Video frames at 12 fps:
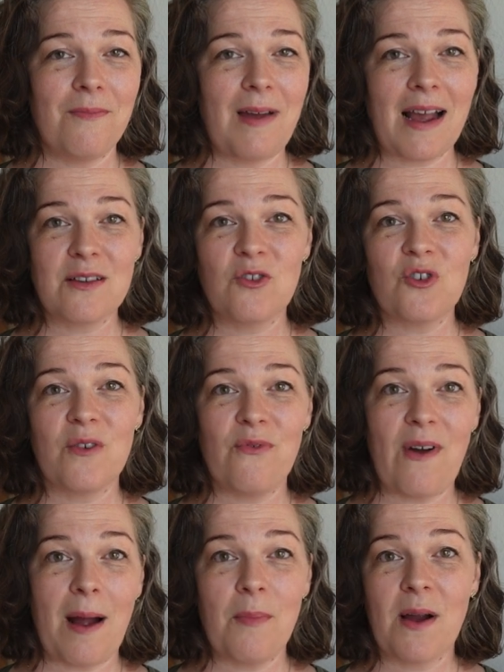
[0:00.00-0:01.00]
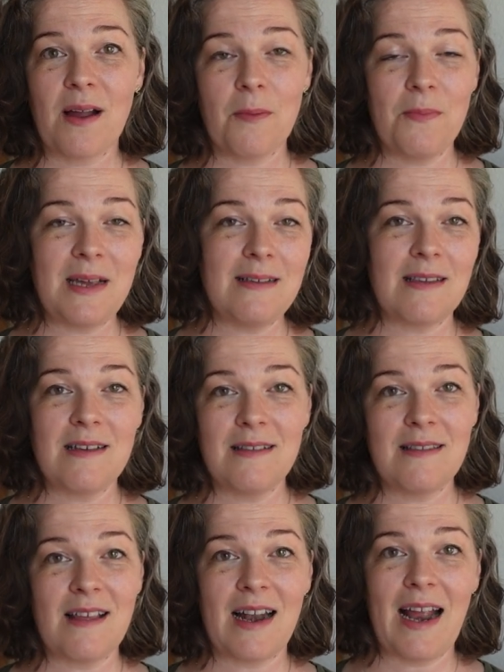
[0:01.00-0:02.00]
extra fabric
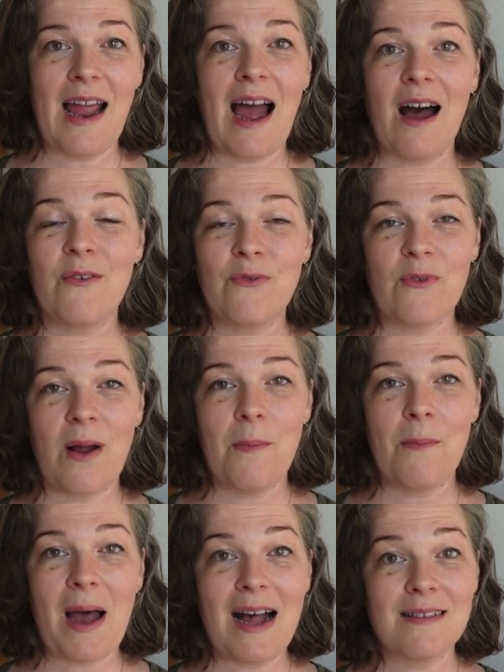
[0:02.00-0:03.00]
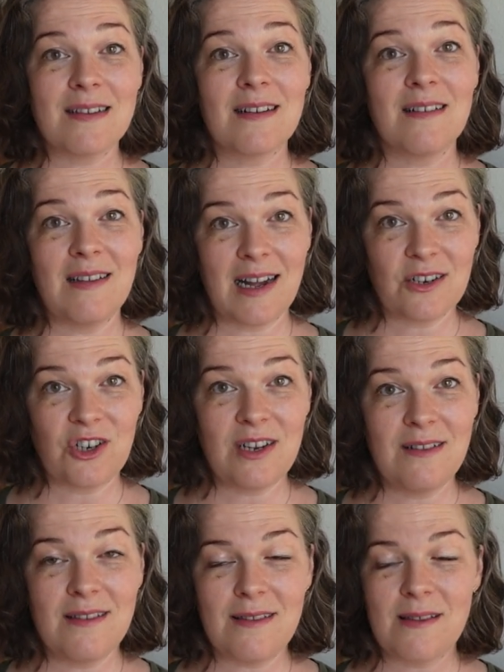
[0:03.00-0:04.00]
pieces that I have from past
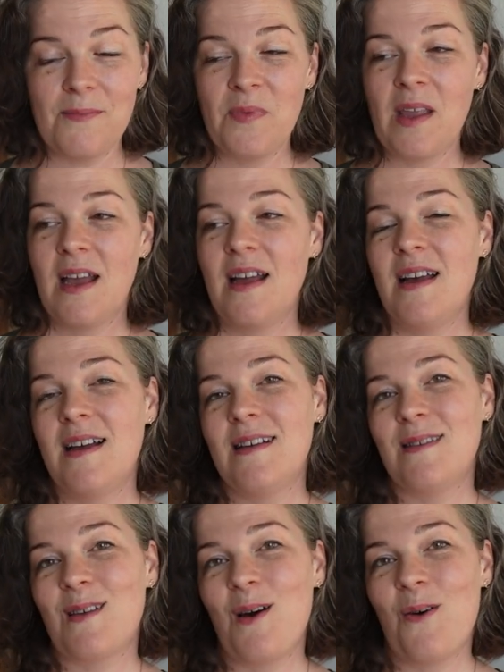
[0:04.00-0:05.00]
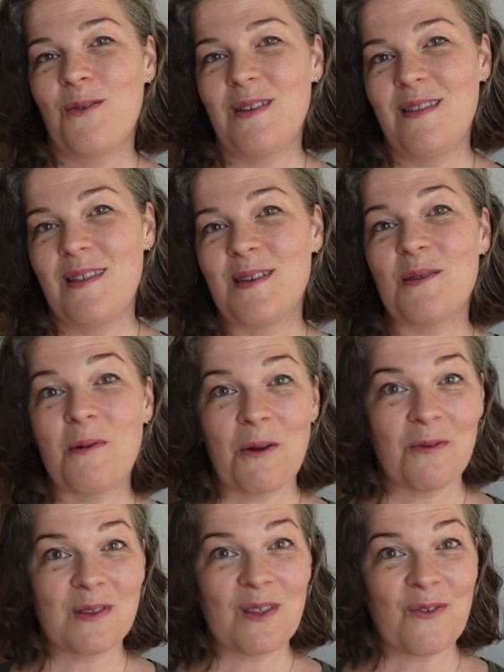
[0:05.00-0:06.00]
collections. So this
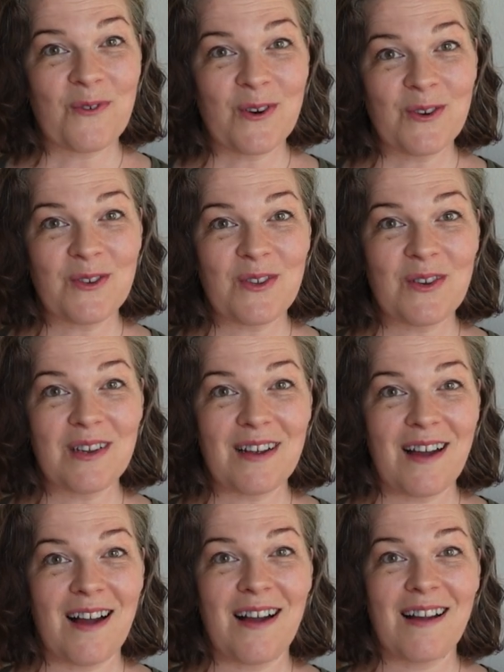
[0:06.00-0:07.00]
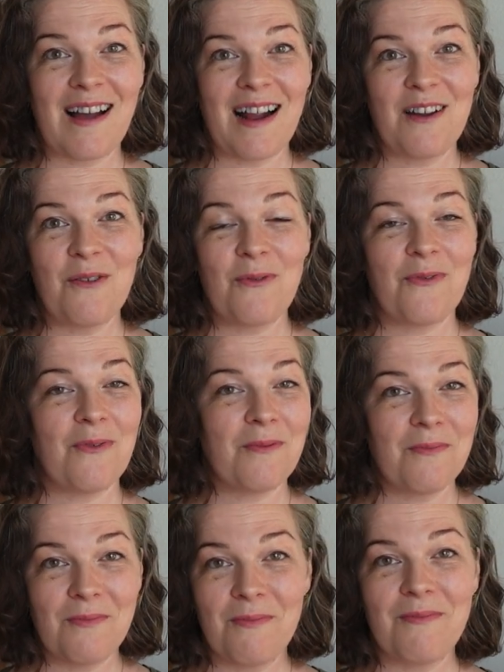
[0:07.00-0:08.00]
week was the first uh, kind of
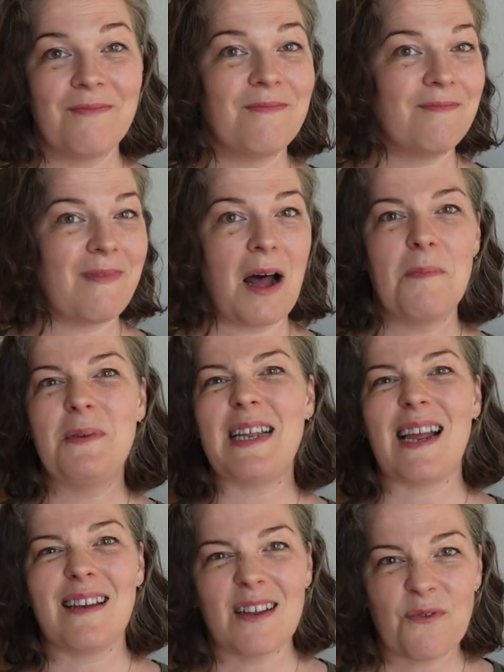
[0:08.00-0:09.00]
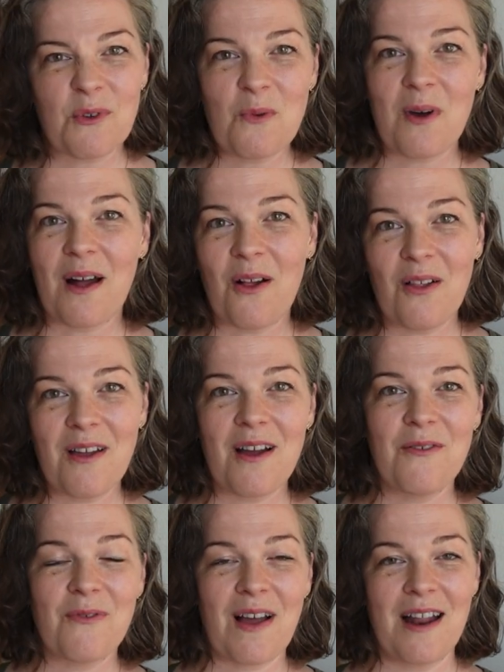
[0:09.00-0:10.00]
update, if you will,
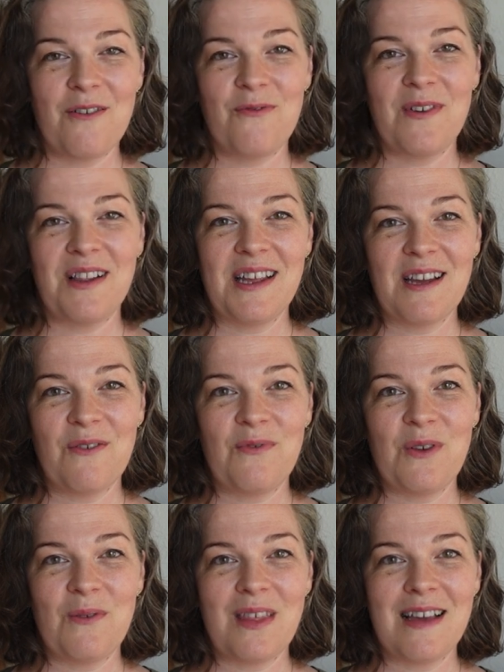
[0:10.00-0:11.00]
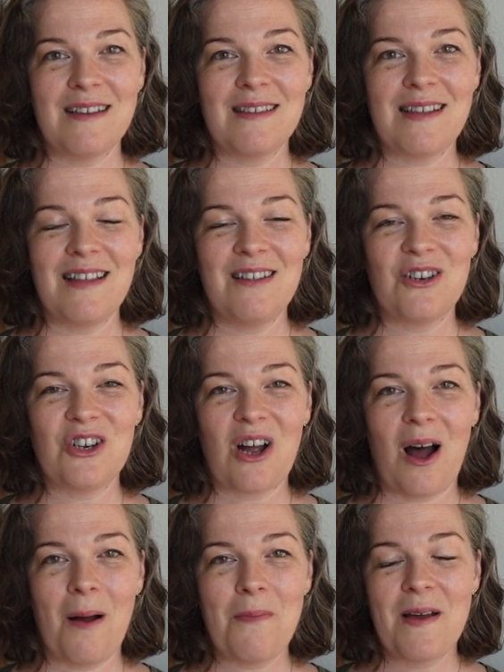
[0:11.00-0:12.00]
of kind of filling a few things in the
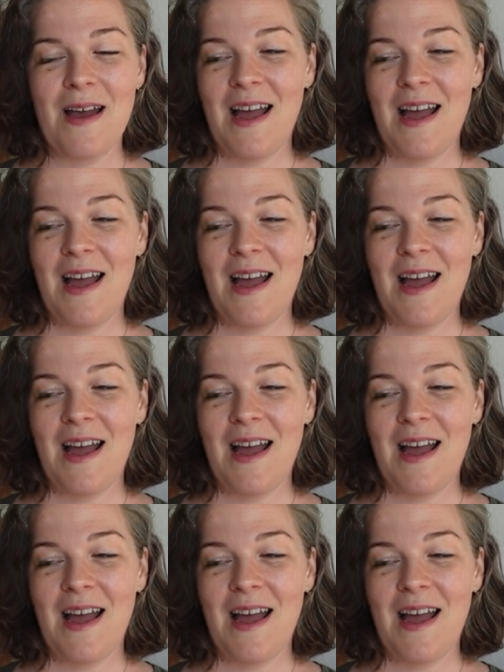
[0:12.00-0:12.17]
shop,